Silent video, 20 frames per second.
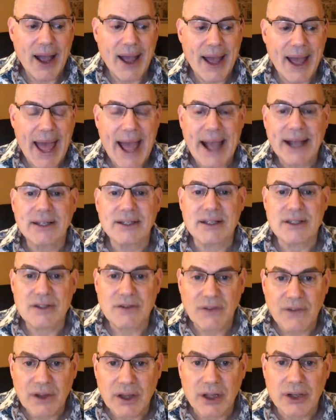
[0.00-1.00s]
act as
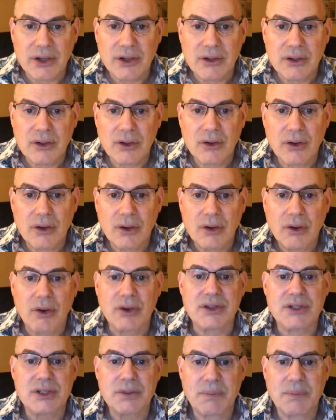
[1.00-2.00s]
filler or
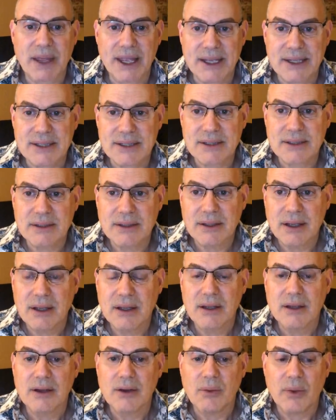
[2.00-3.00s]
space,
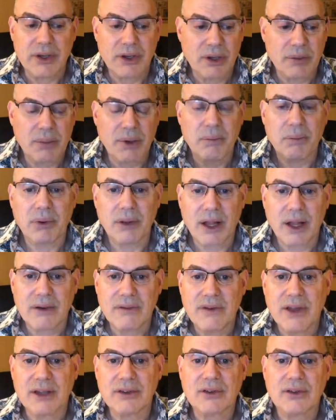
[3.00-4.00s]
where you can put blood
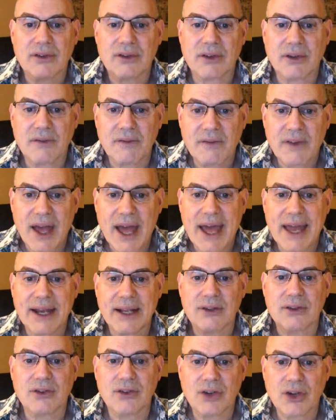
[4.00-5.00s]
vessels,
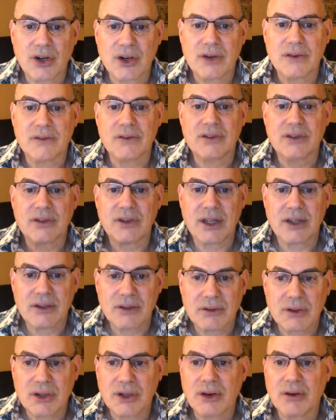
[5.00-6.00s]
lymphatics, nerves,
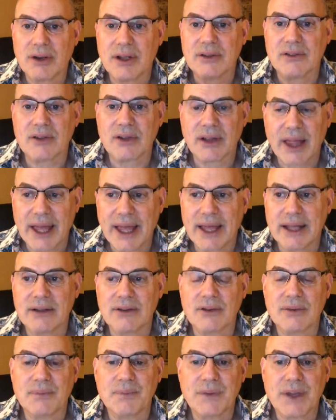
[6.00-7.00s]
sensory neurons,
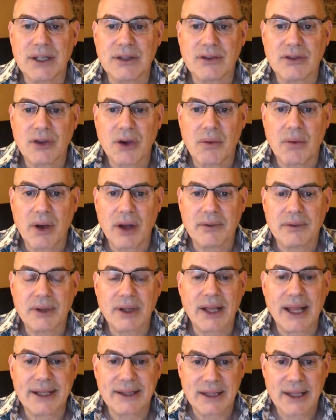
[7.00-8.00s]
glands, and so on,
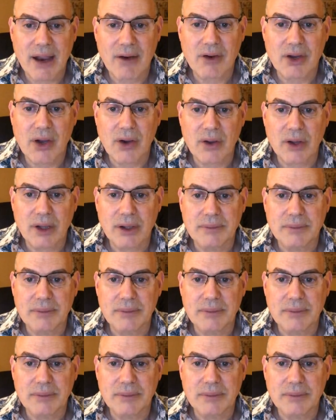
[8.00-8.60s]
like the areola.